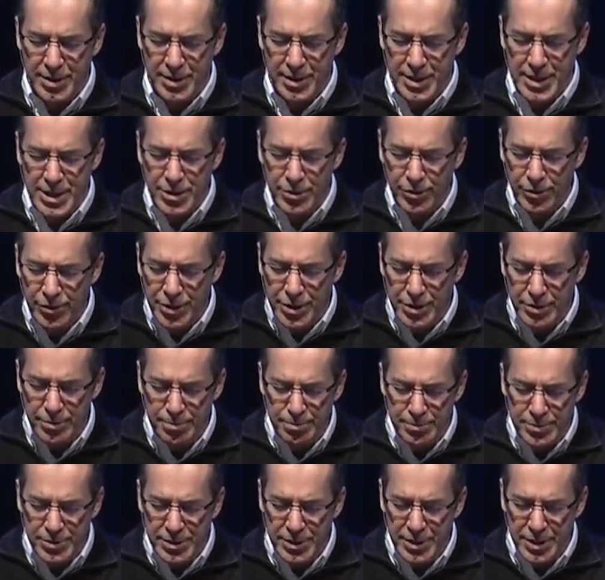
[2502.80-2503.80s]
yield
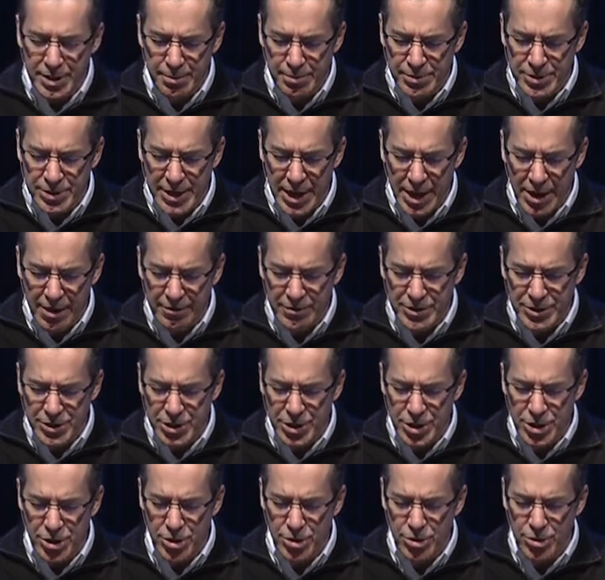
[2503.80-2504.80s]
them, themselves to
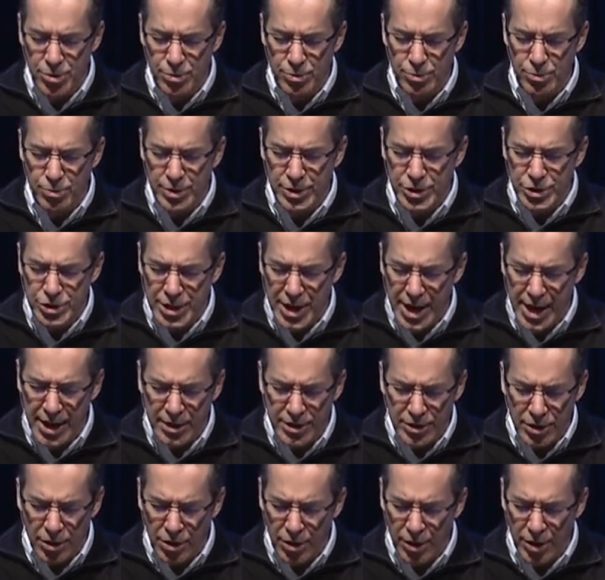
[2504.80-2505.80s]
you,
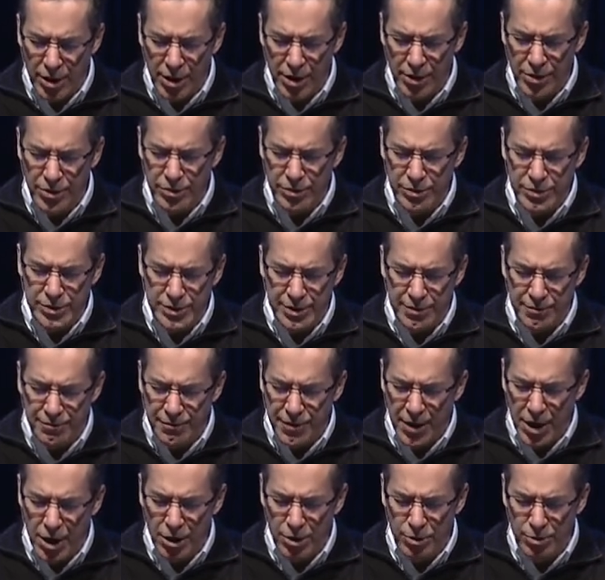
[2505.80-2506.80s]
reject all others and
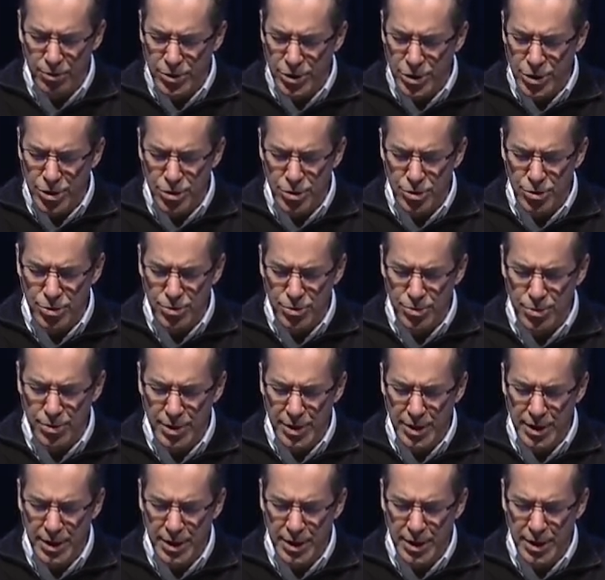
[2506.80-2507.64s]
follow you,